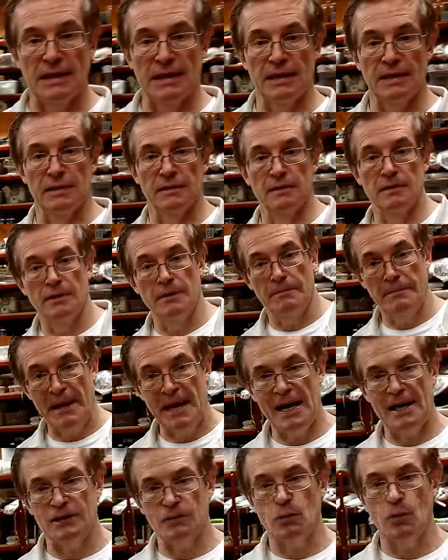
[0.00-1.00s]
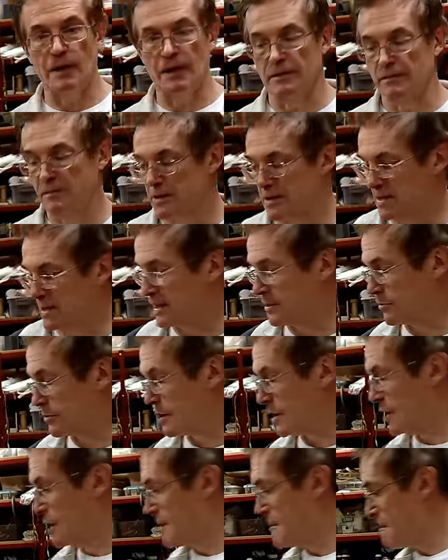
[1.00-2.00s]
in the pathway of the sound,
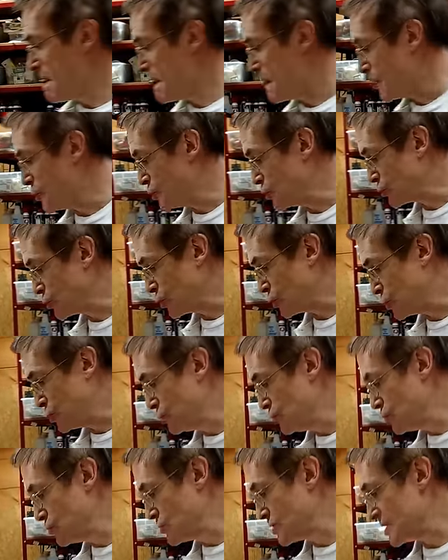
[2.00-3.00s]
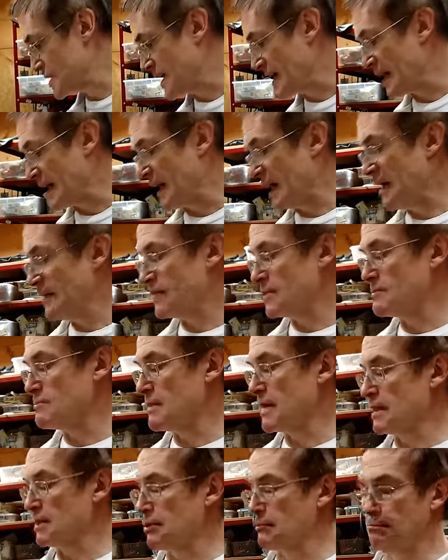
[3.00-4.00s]
you could use, say, a heavy
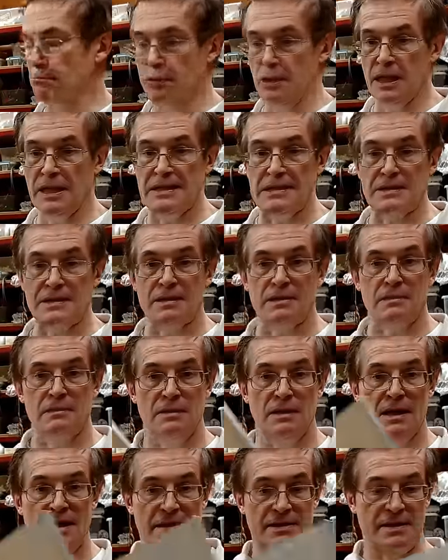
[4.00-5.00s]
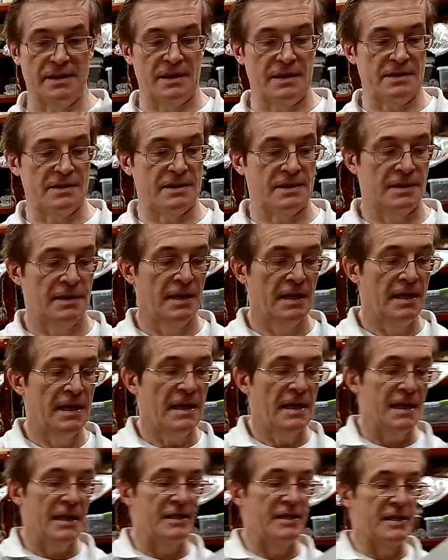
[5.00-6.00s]
metal plate like this.
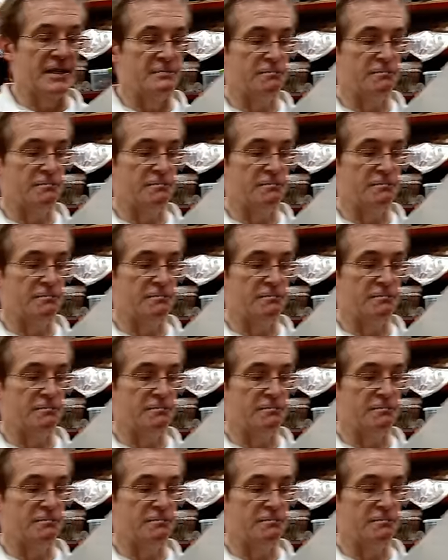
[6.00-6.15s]
This